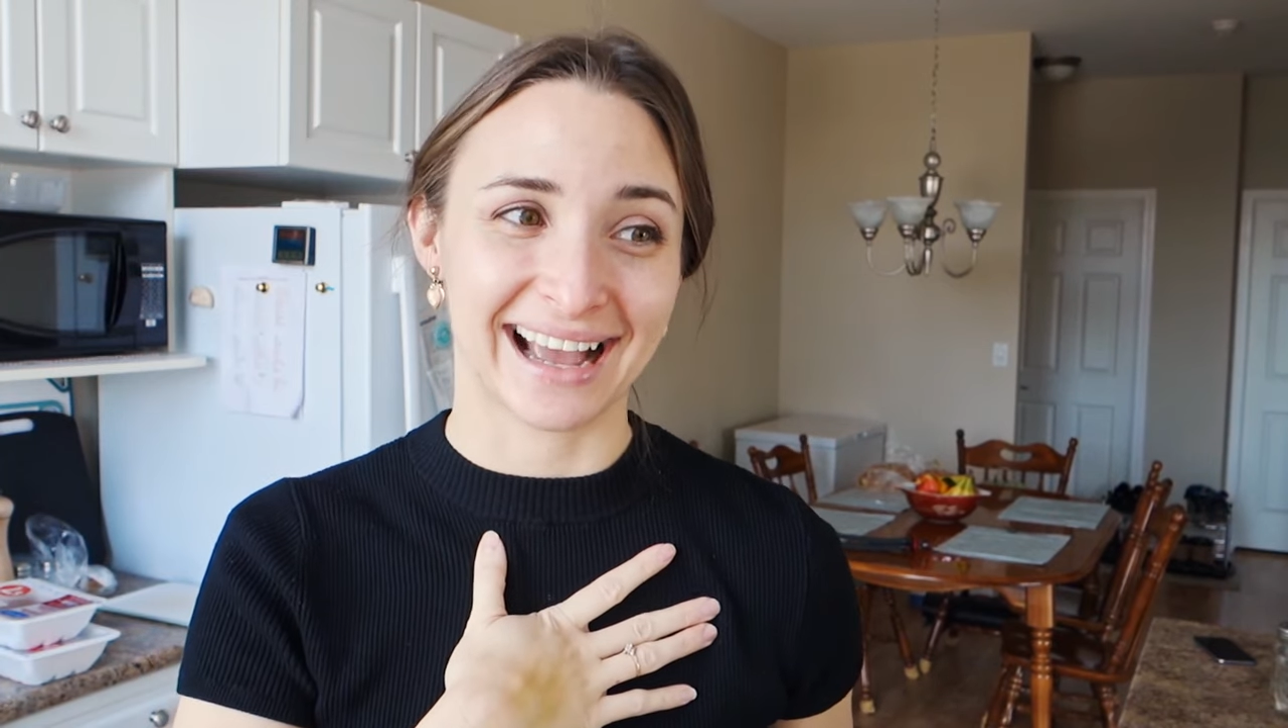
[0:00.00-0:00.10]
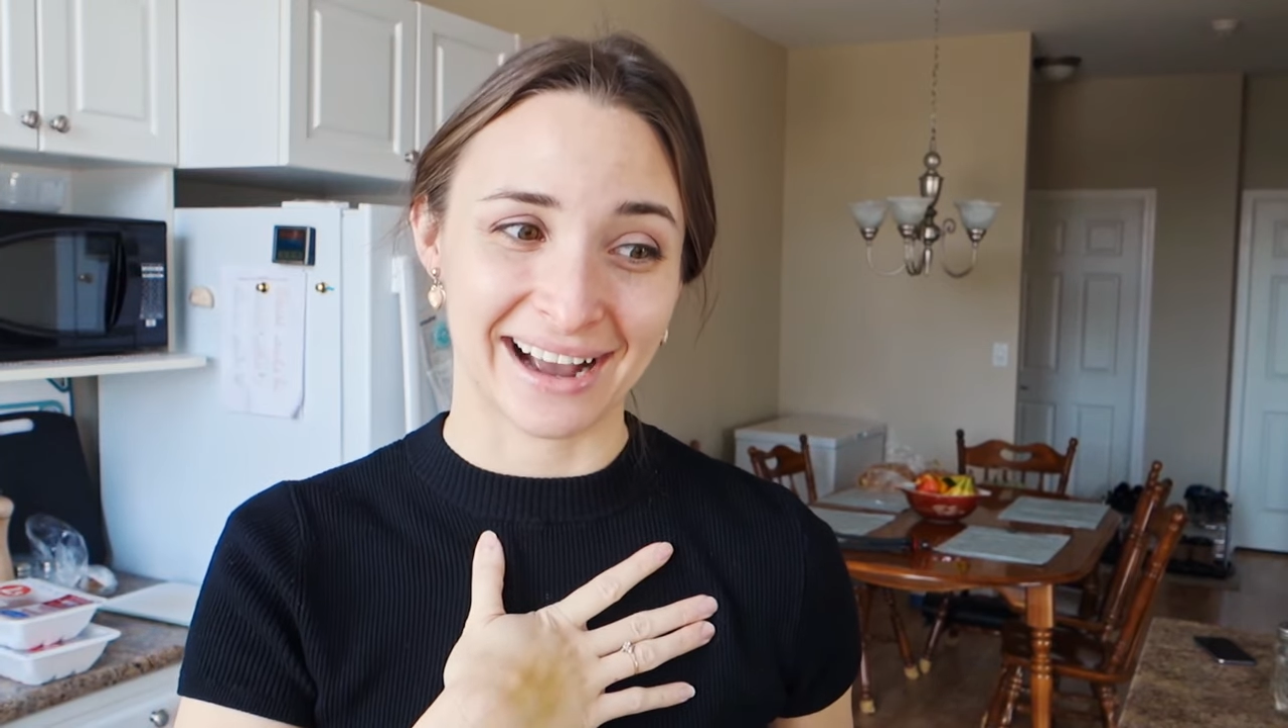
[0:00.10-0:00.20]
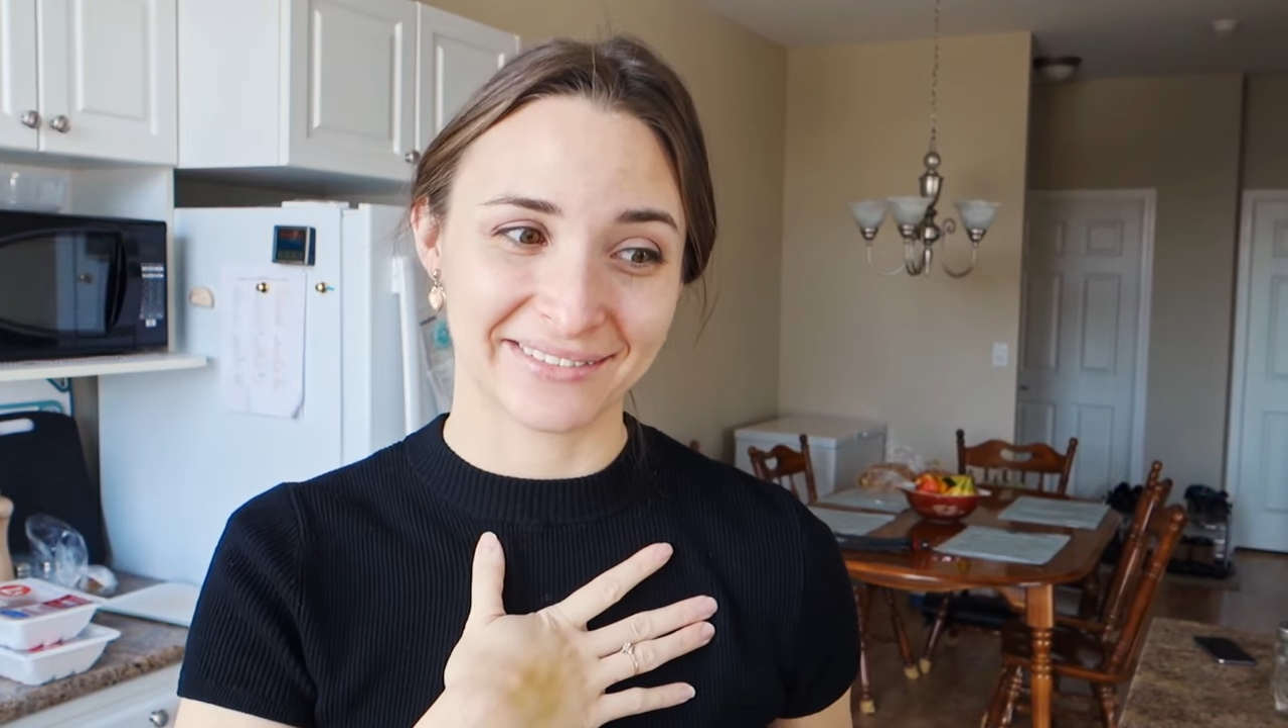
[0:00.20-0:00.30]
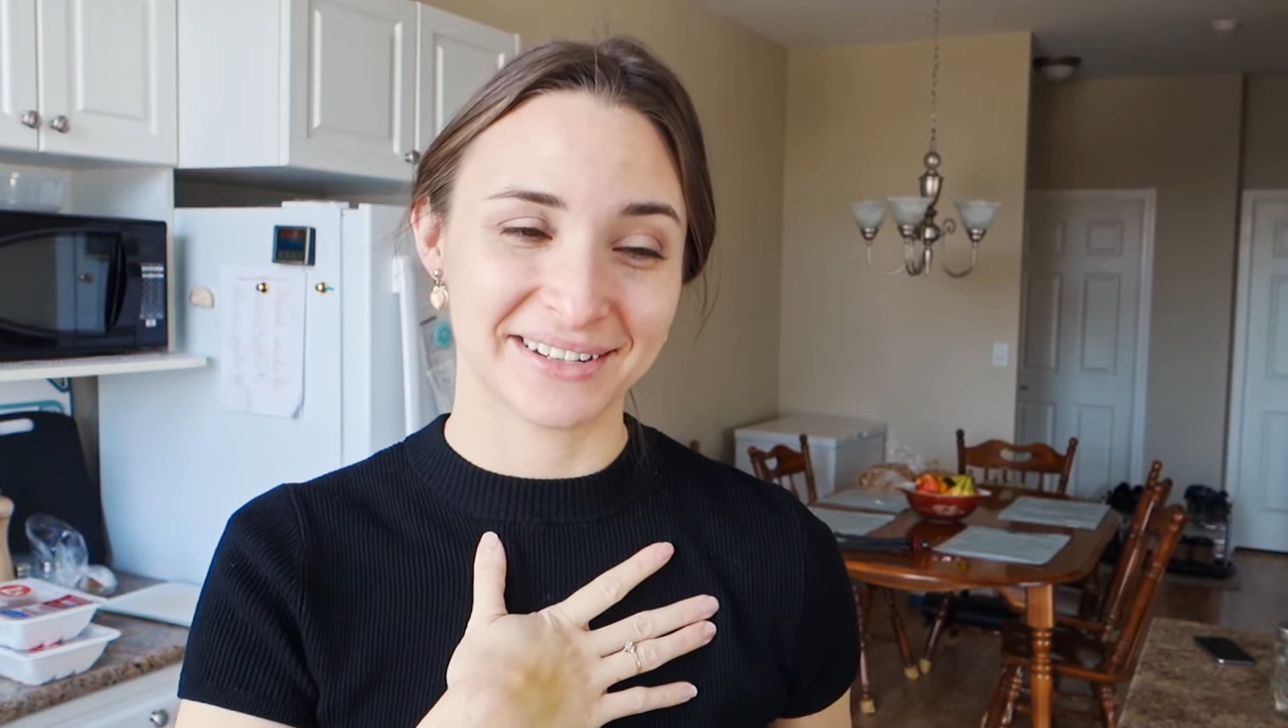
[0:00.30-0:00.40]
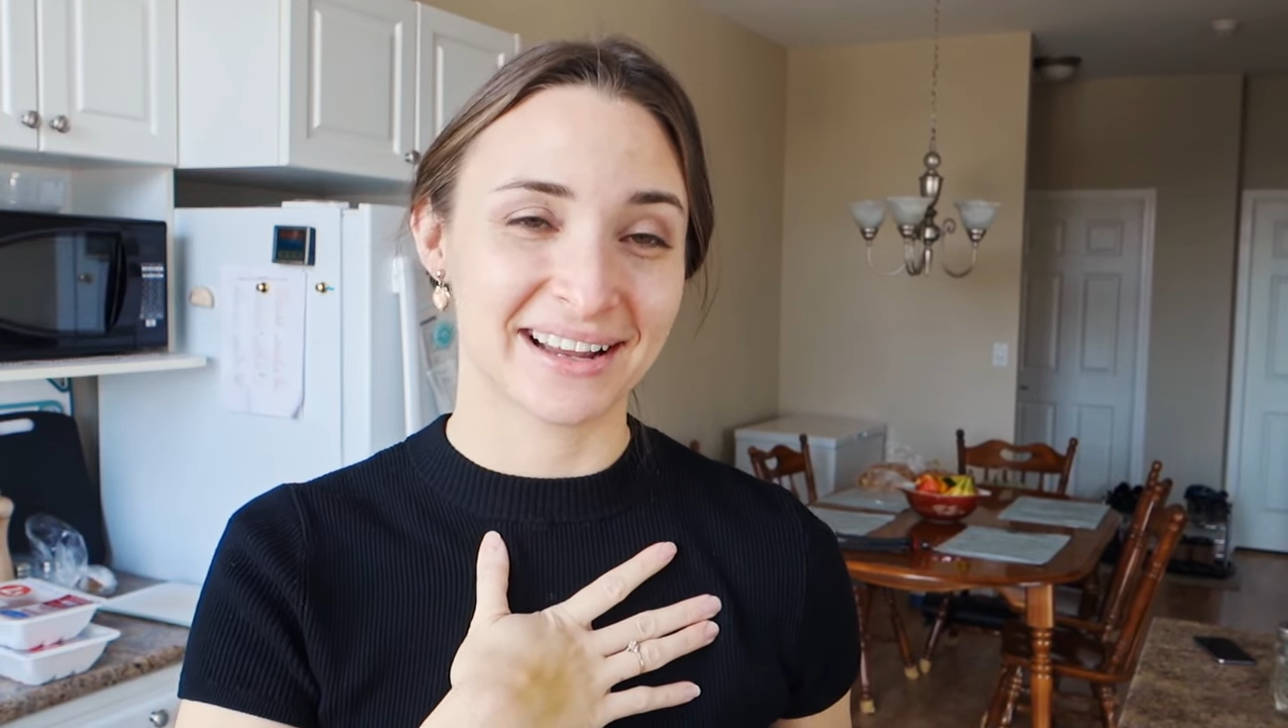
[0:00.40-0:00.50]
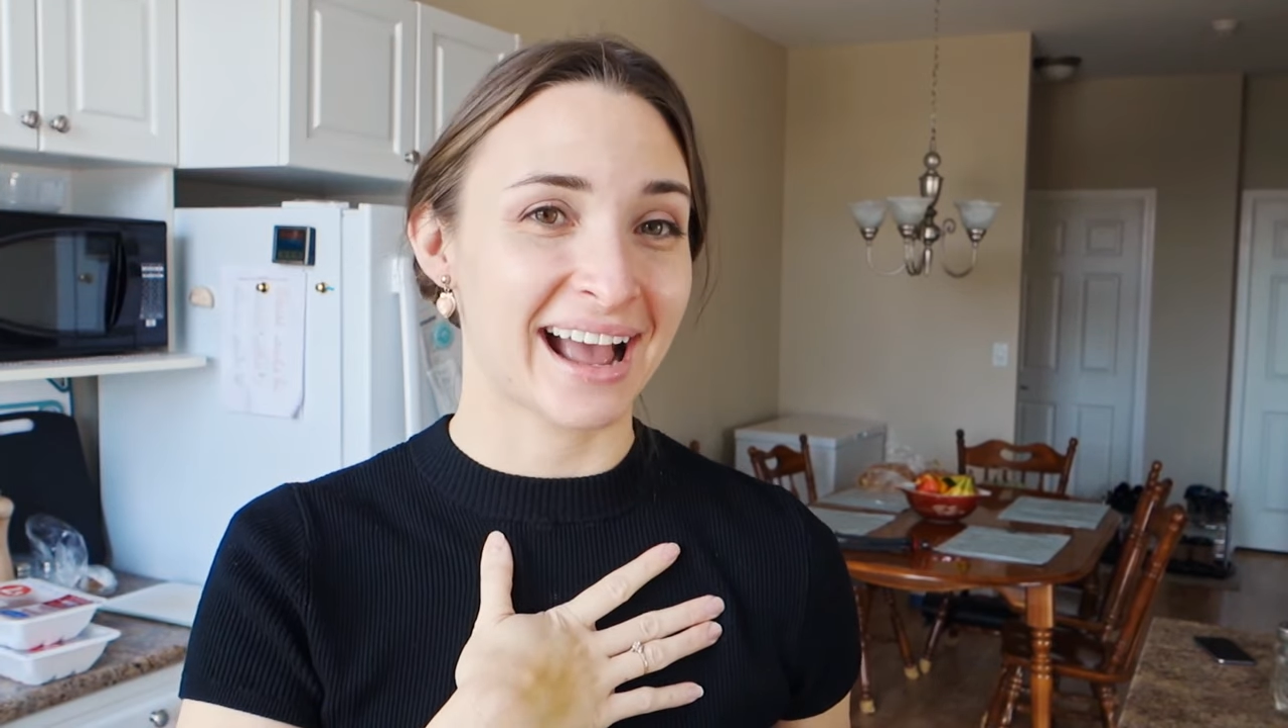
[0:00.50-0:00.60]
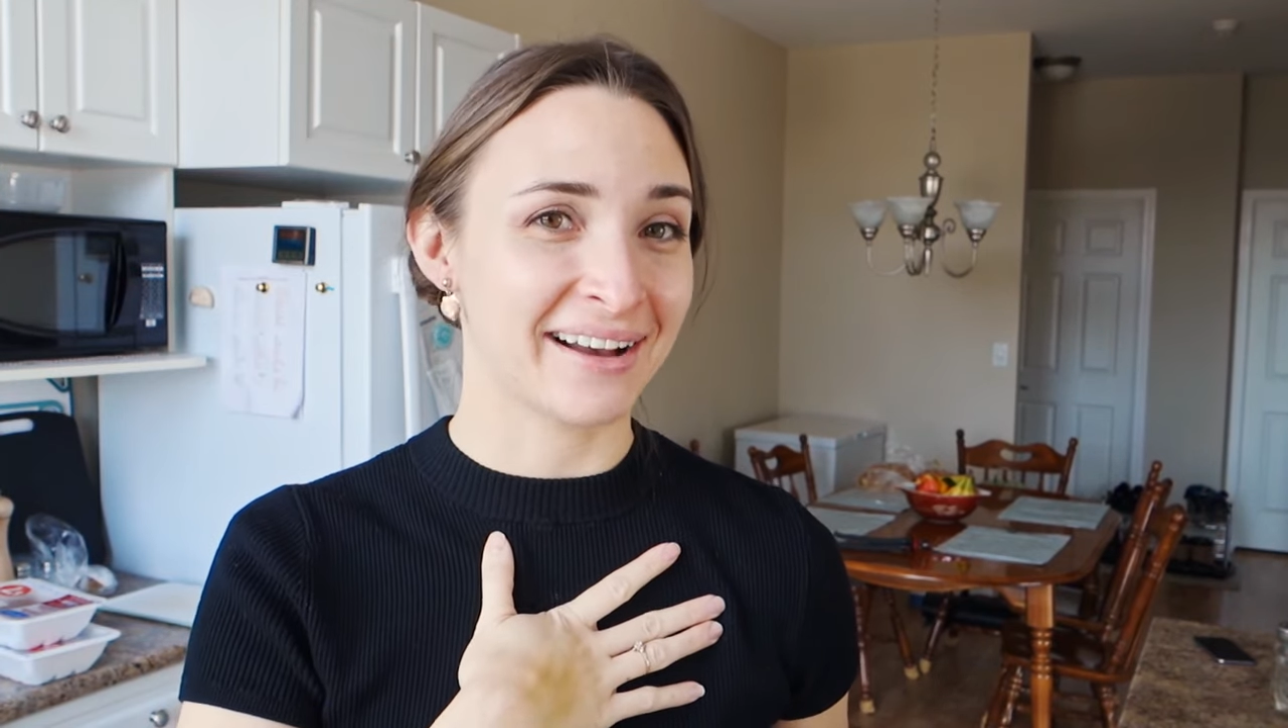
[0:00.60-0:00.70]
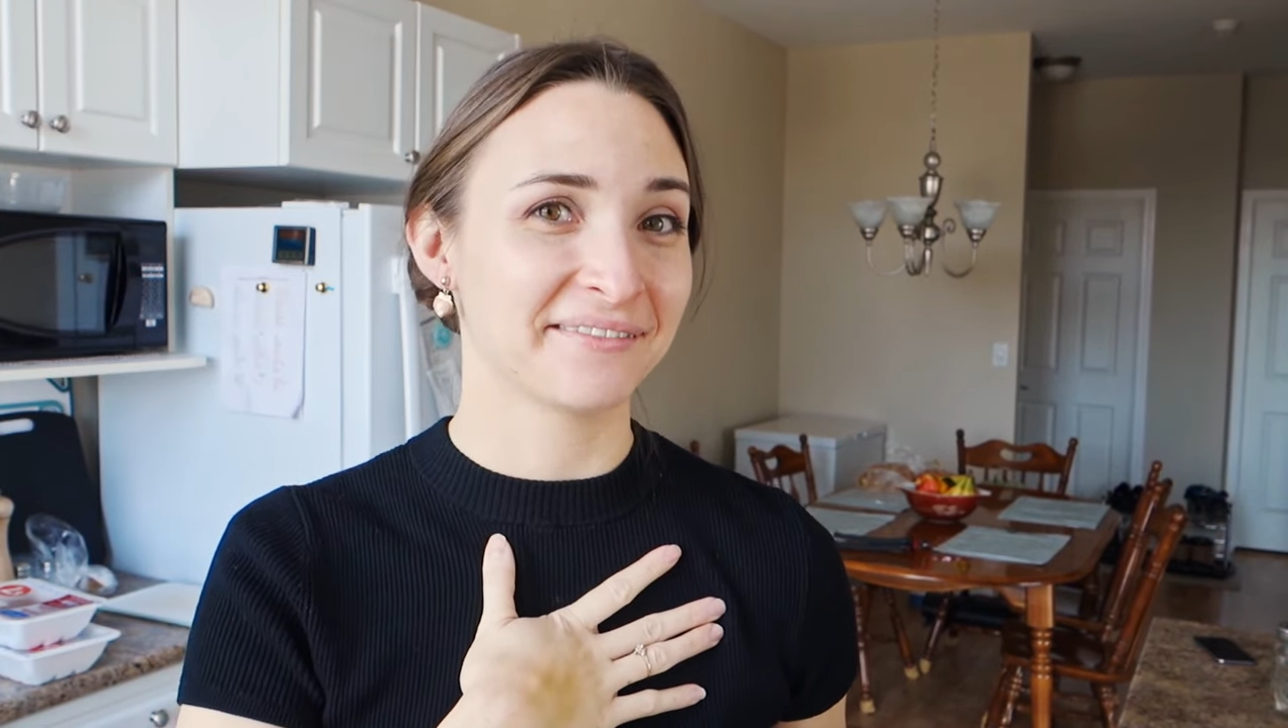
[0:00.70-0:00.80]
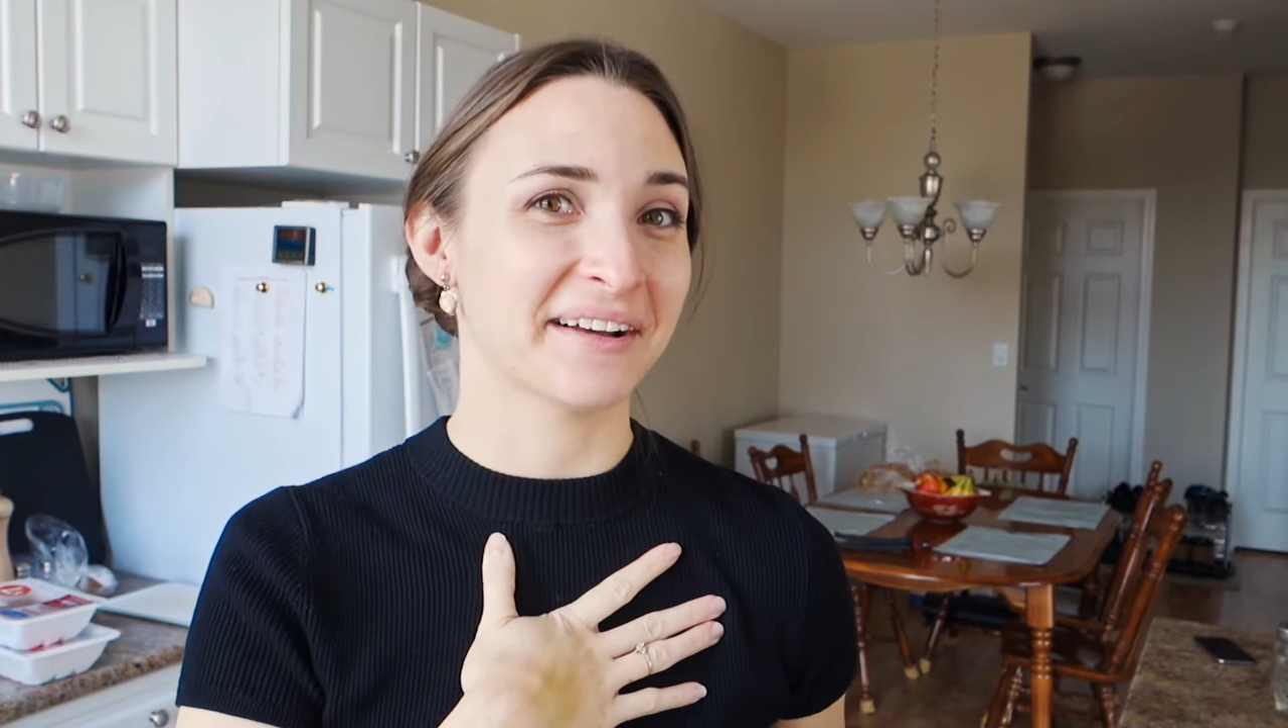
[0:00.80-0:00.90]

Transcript: have to have